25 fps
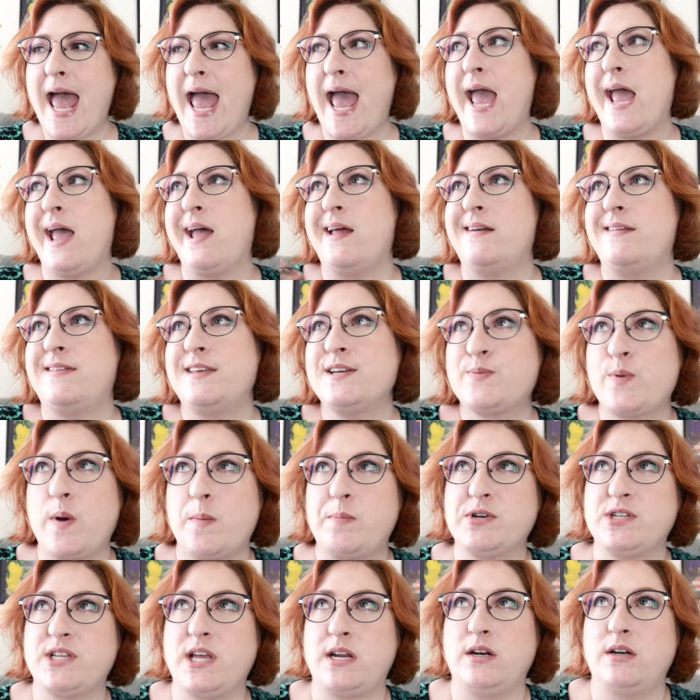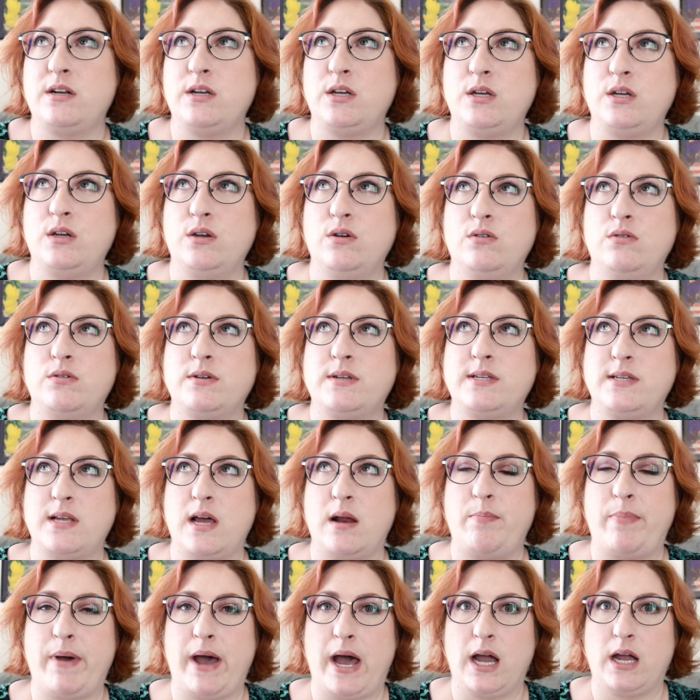And this represented a huge
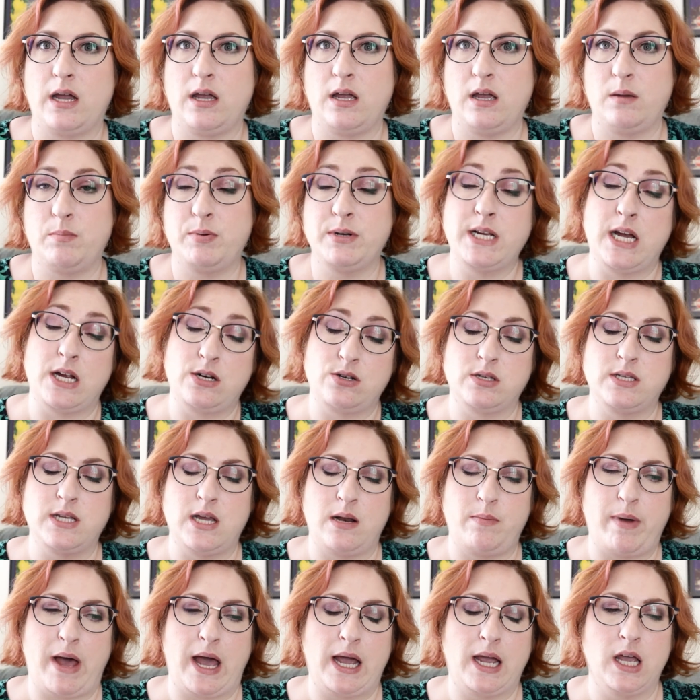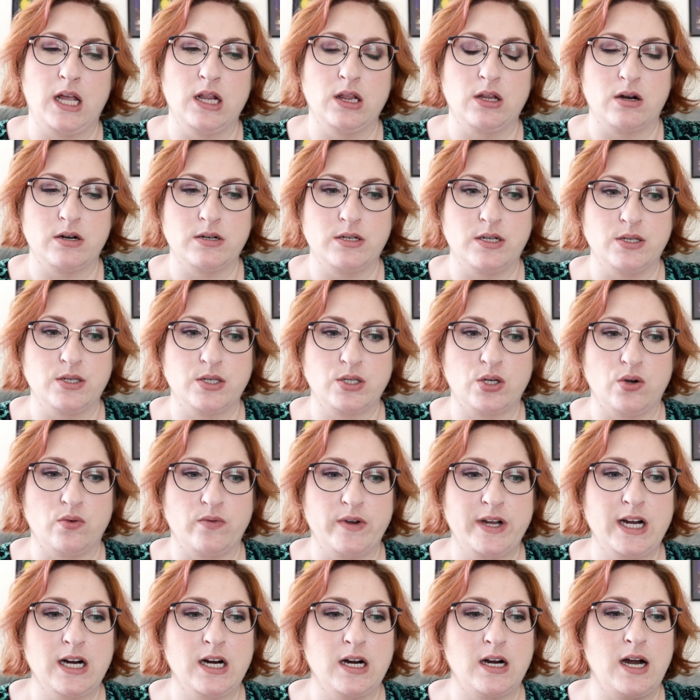setback, potential setback in Larson's
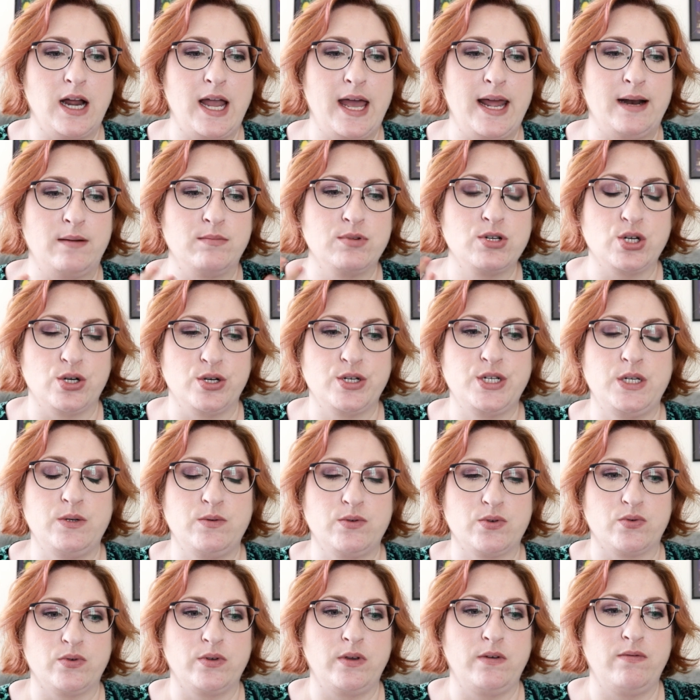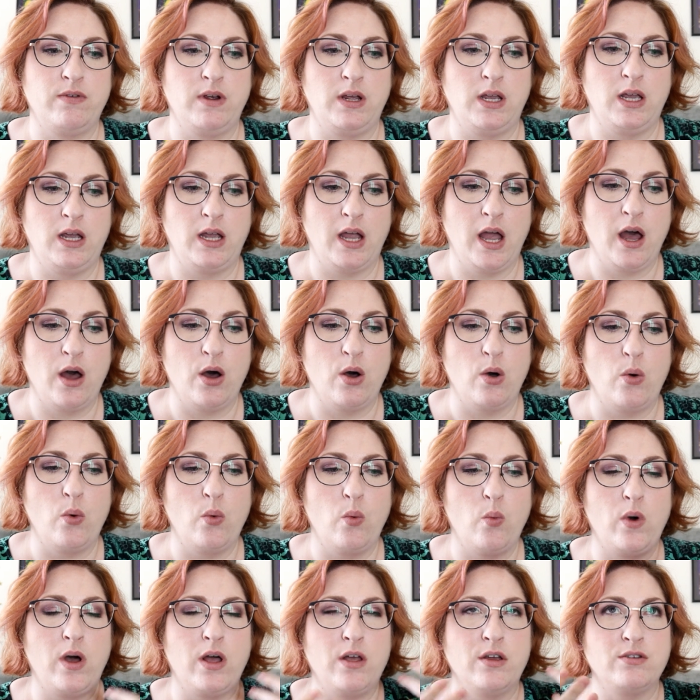career. And I'm sure she was really freaking
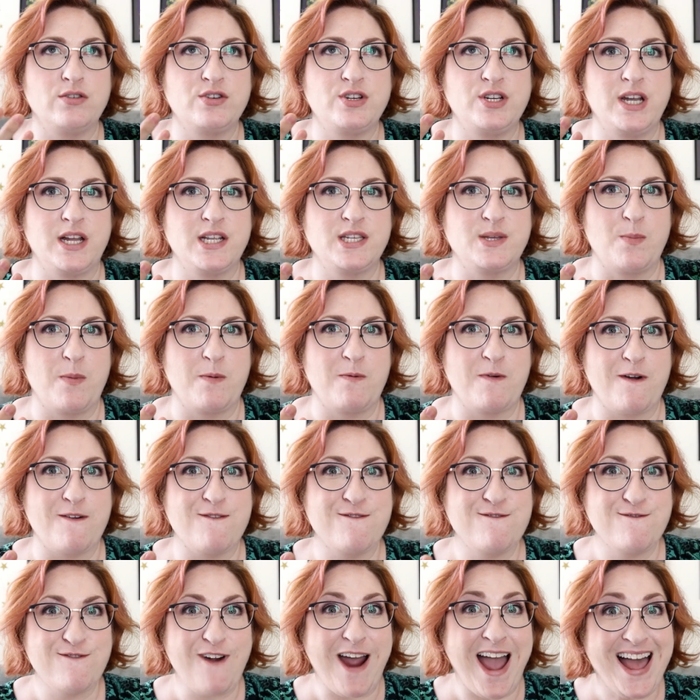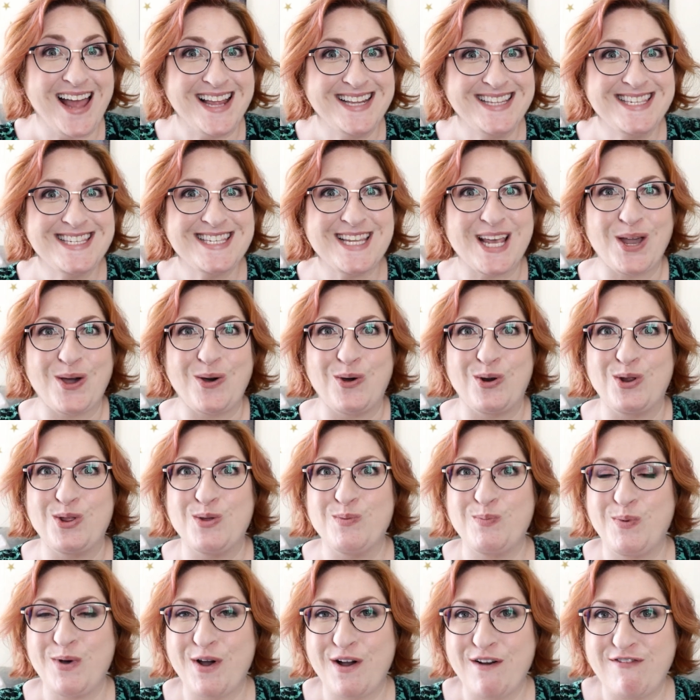out. Well, she had some of her friends like go to the
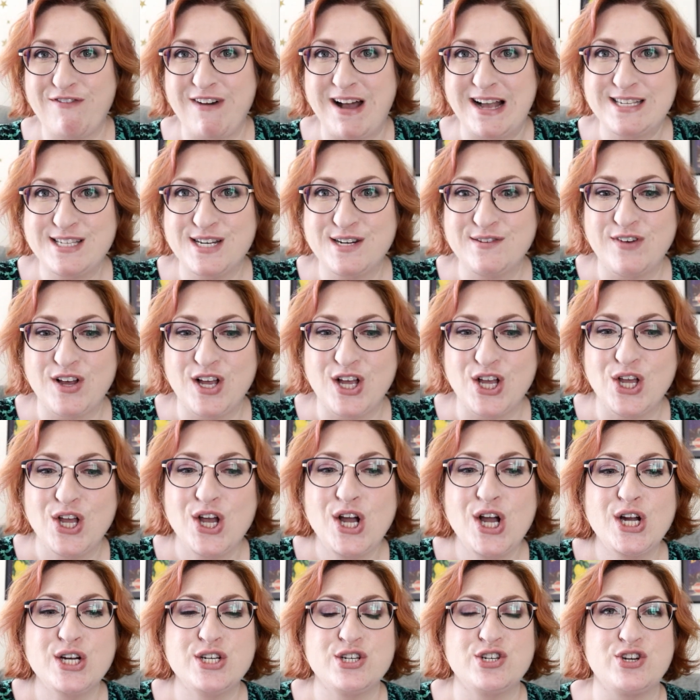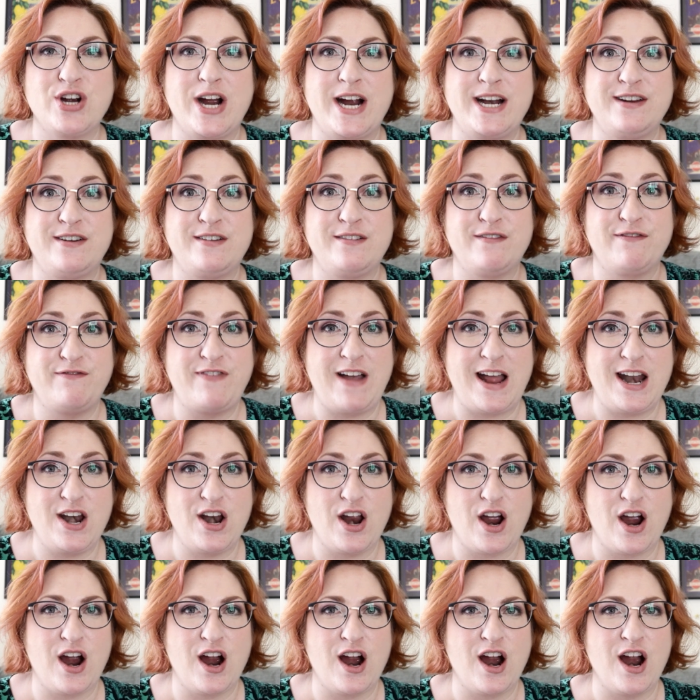book festival to try to defend
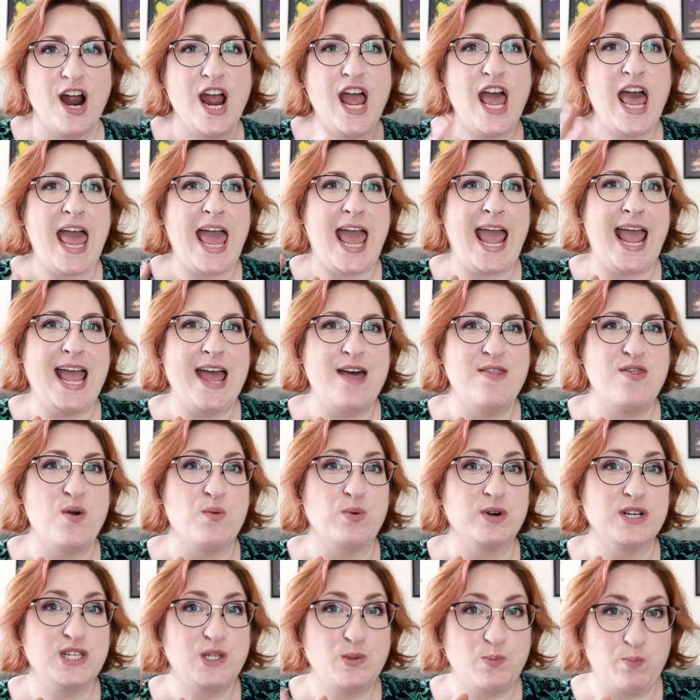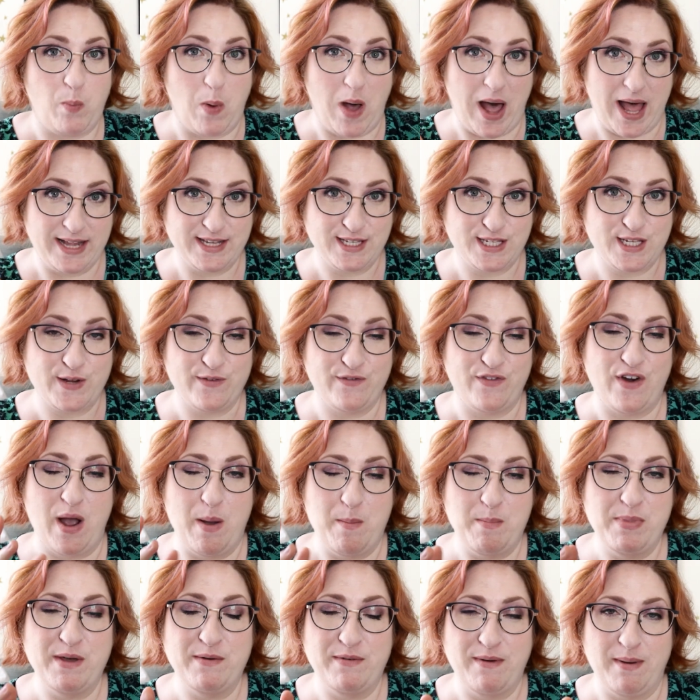her. And the response
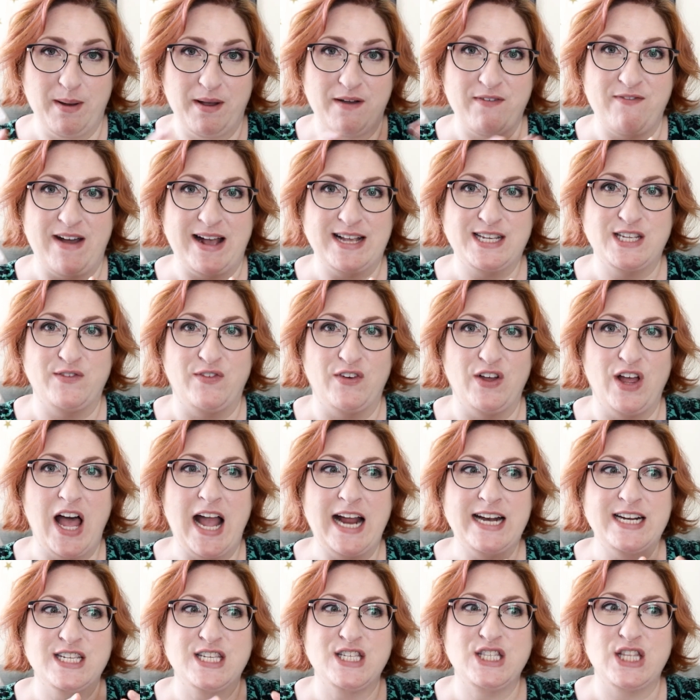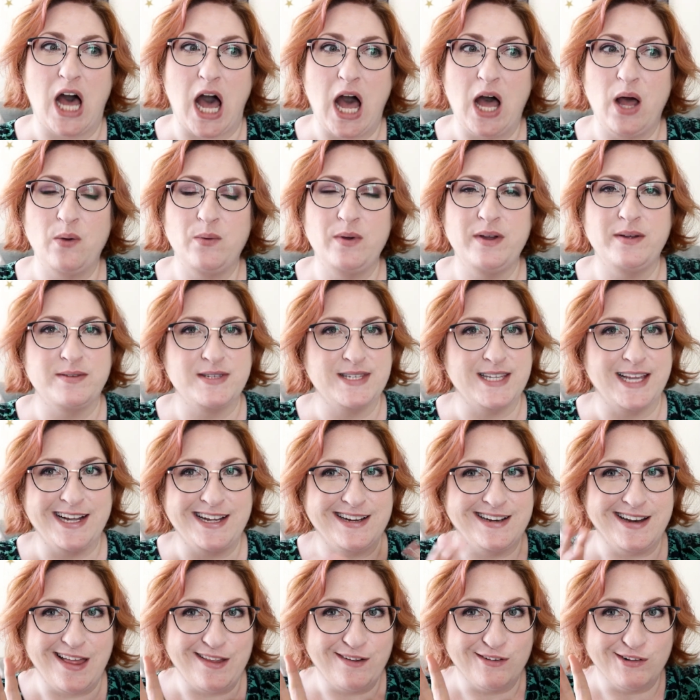from the book festival, I just thought it's like
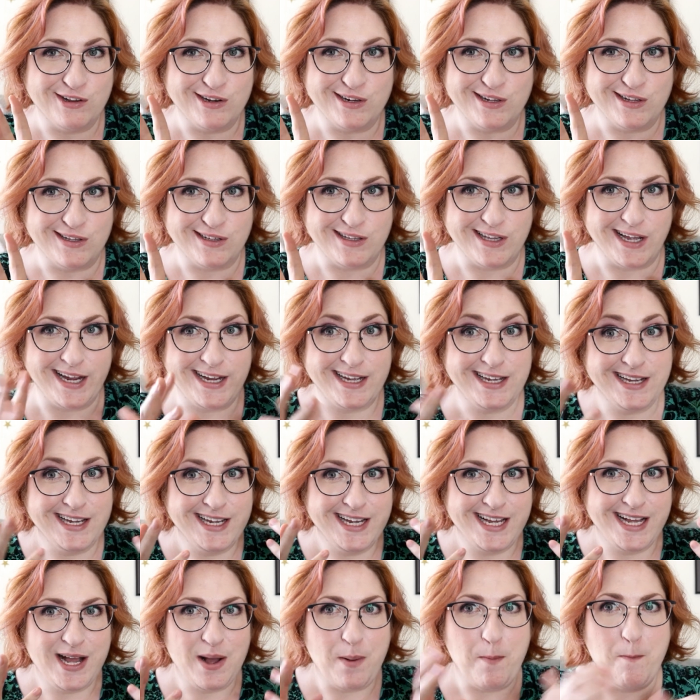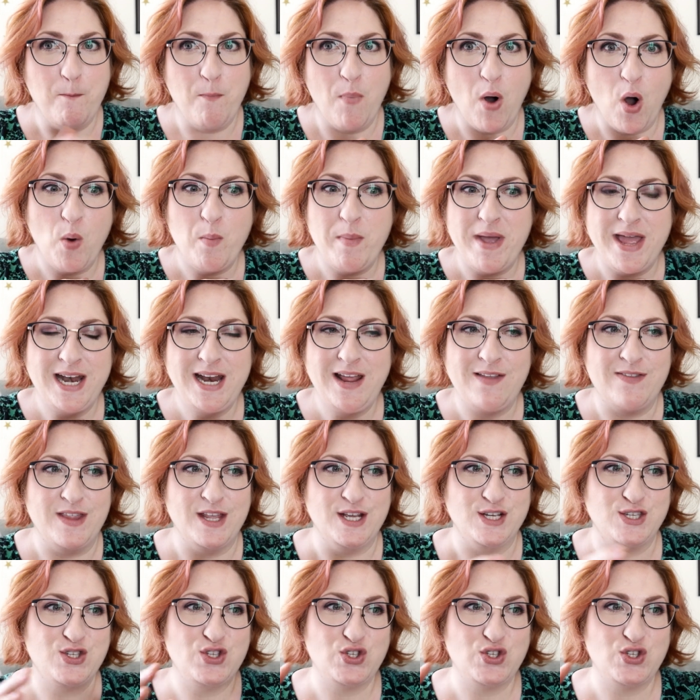another little like moment in in this